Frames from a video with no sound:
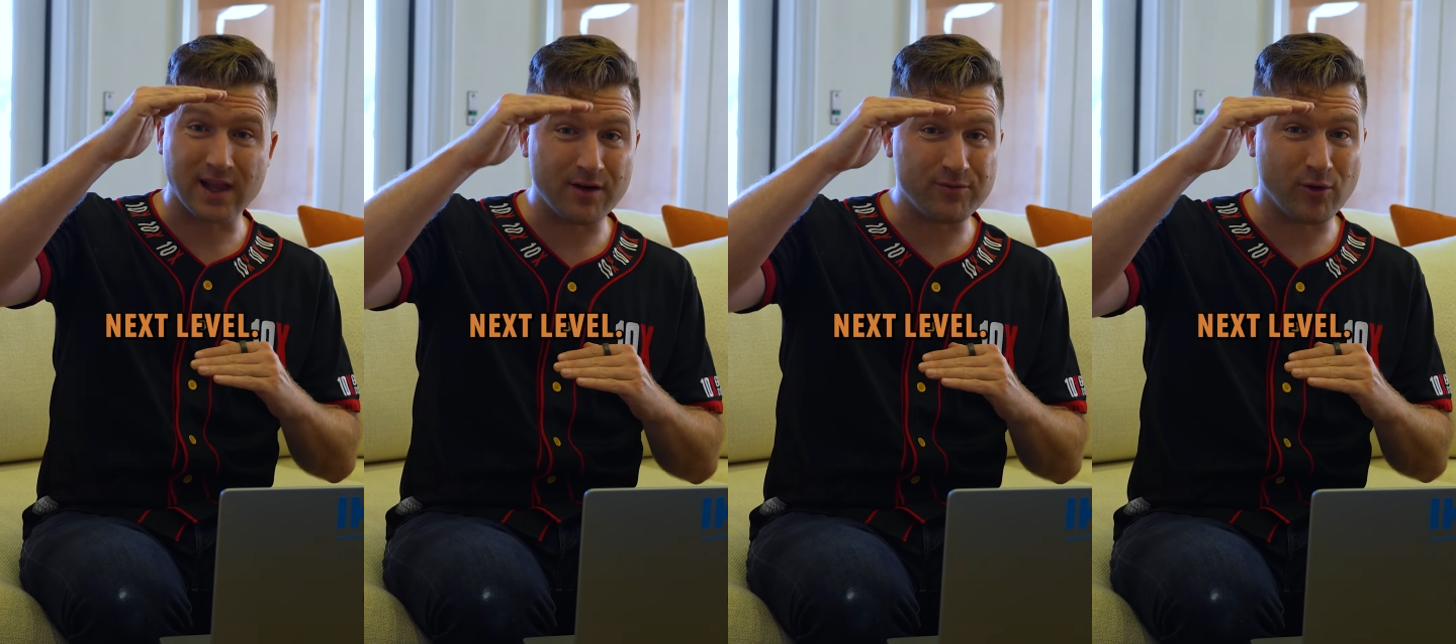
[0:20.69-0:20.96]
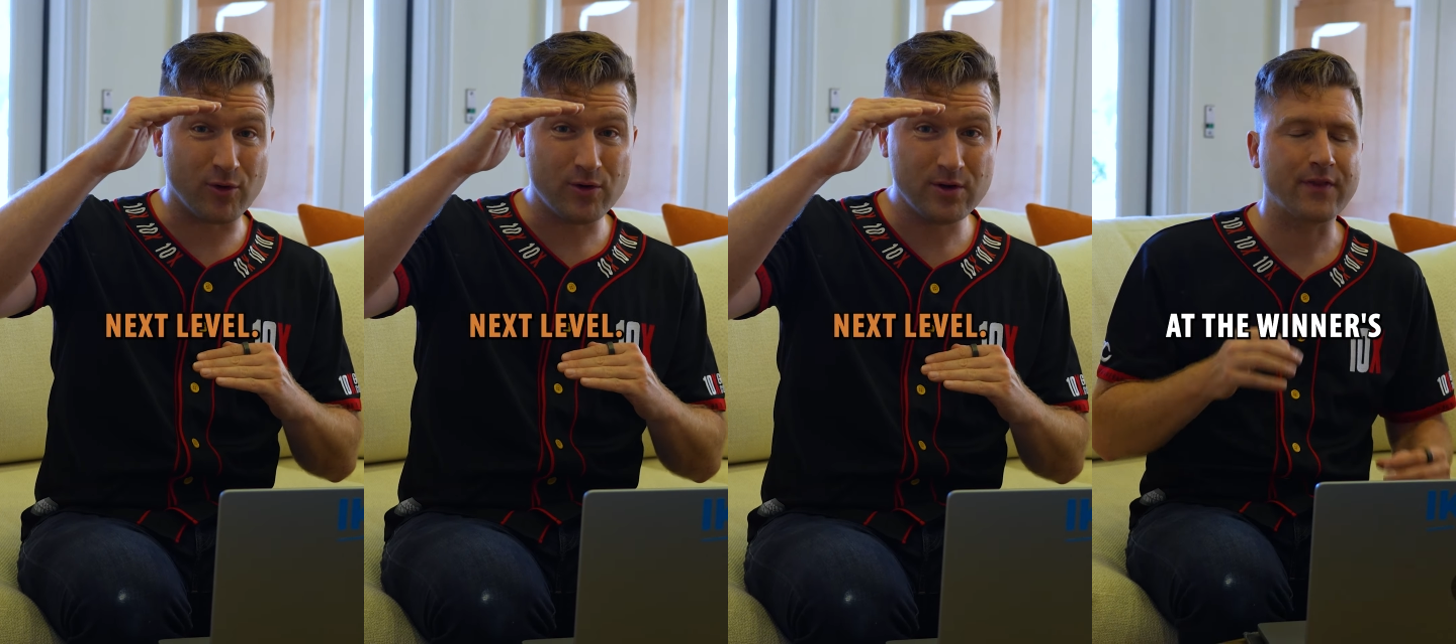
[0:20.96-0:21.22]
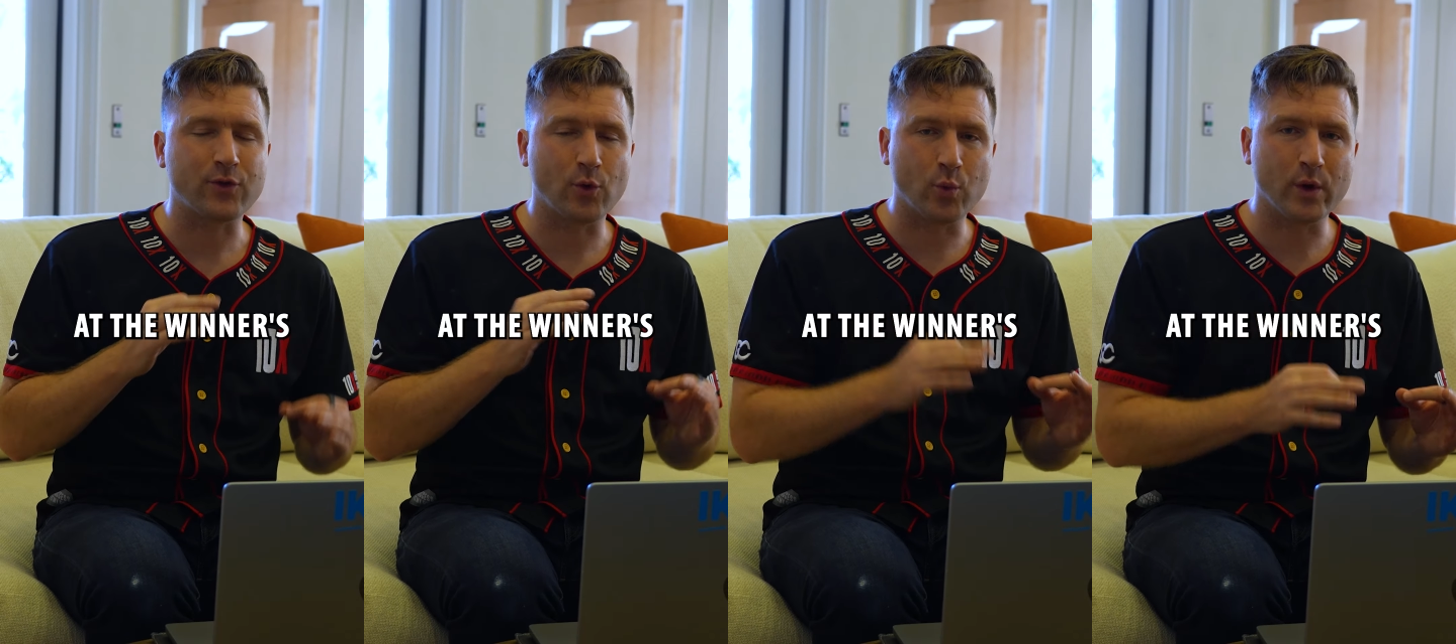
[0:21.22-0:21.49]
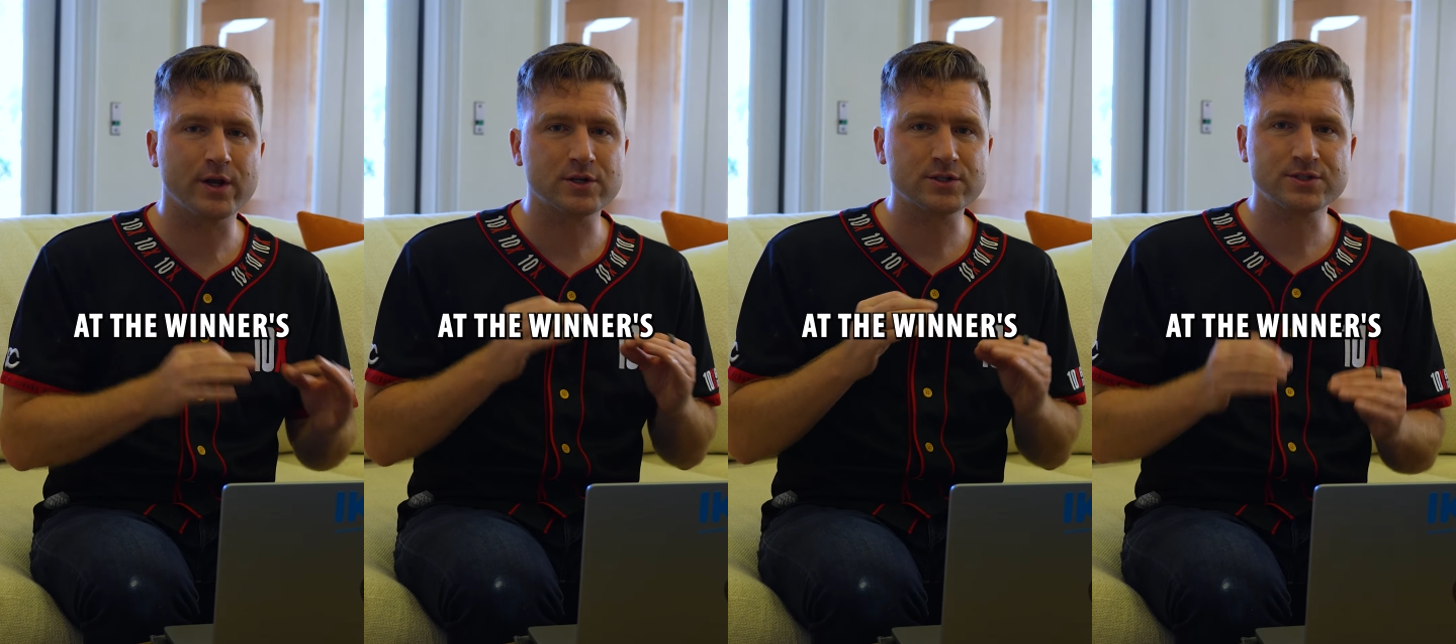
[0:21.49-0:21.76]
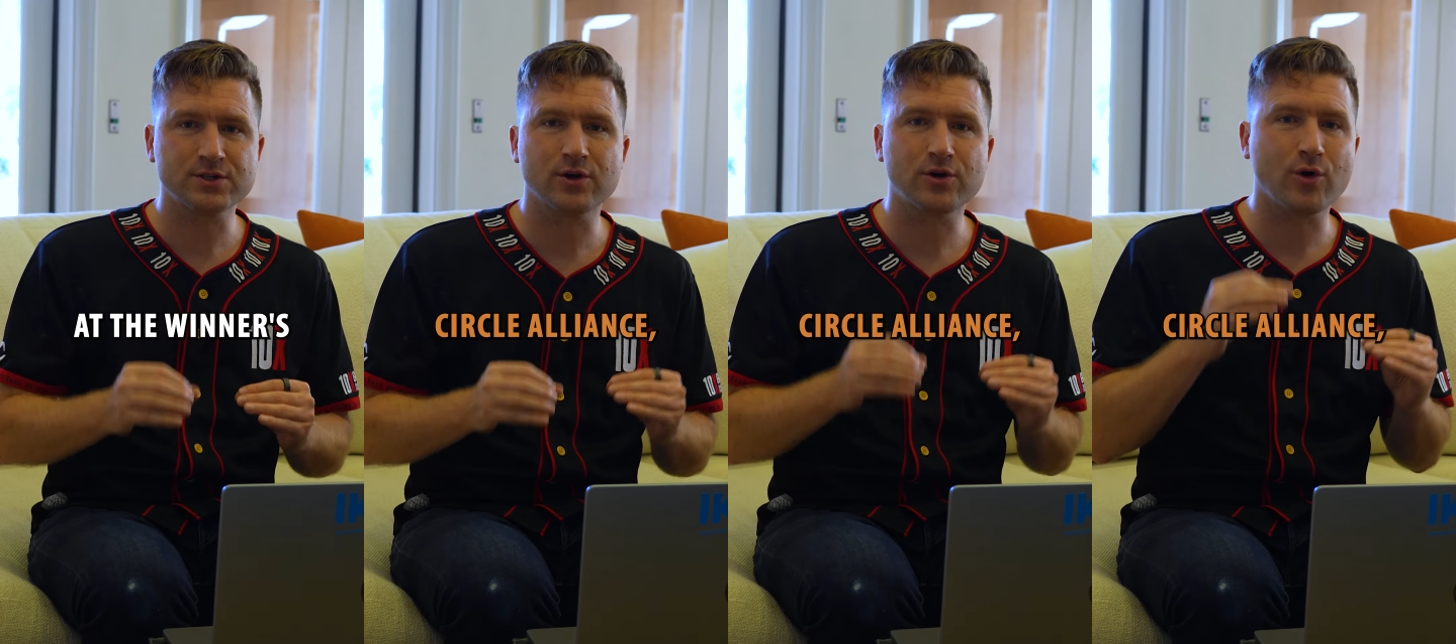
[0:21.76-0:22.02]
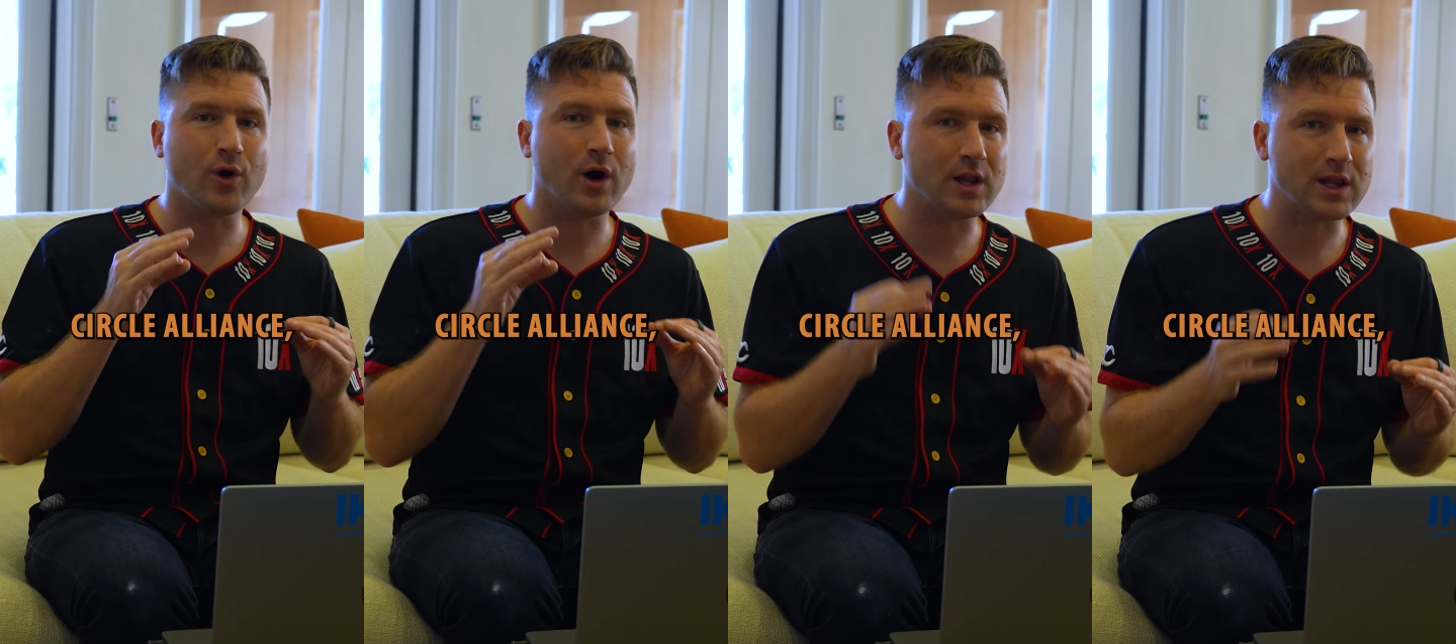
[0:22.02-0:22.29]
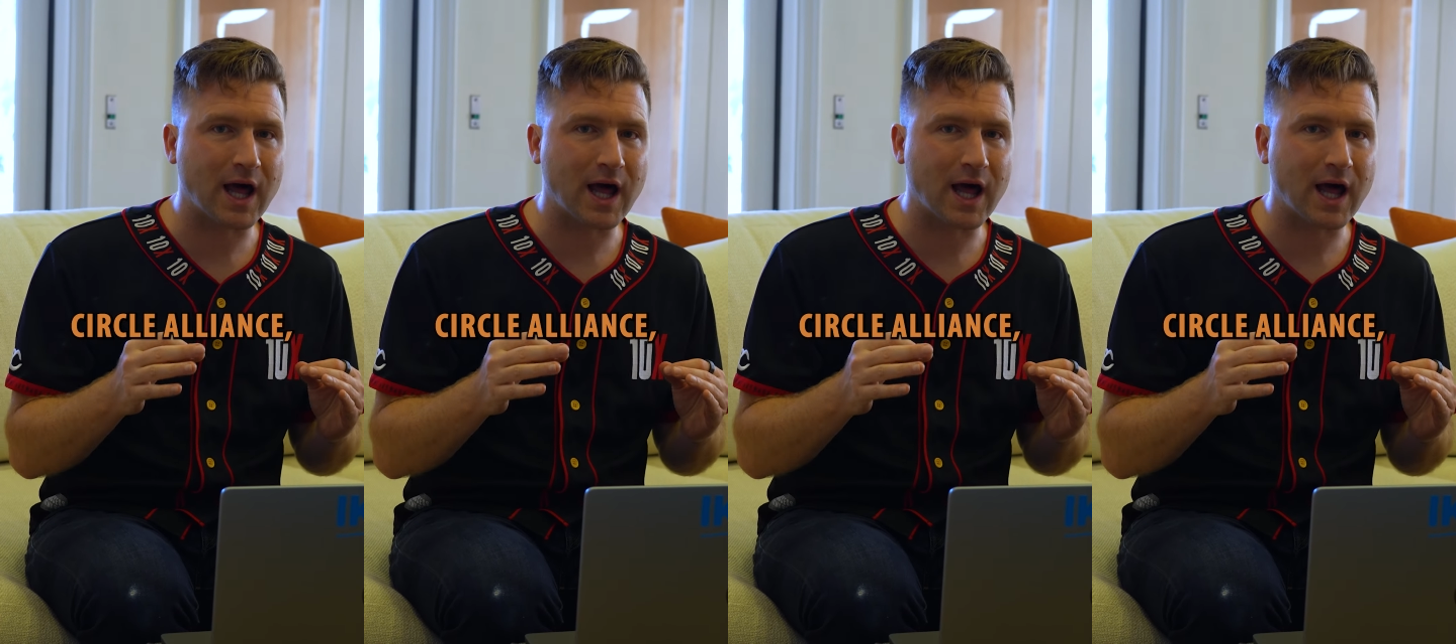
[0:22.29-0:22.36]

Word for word: level. At the Winner Circle